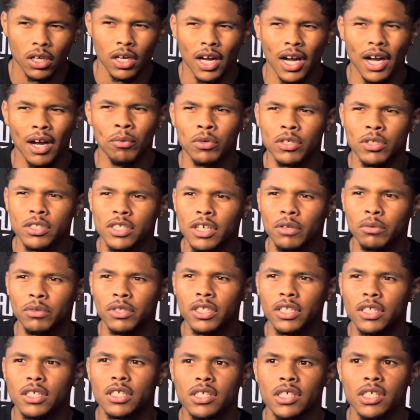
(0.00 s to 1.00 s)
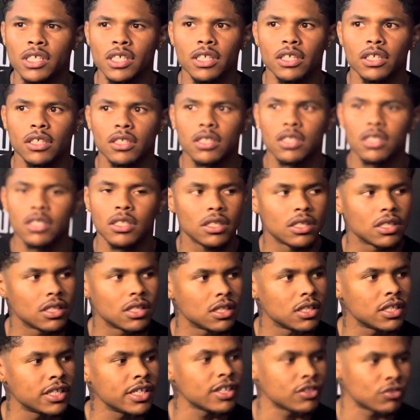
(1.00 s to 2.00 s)
I wouldn't say we did
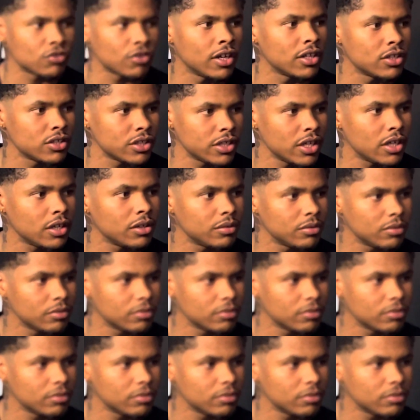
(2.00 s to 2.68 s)
six rounds, yep.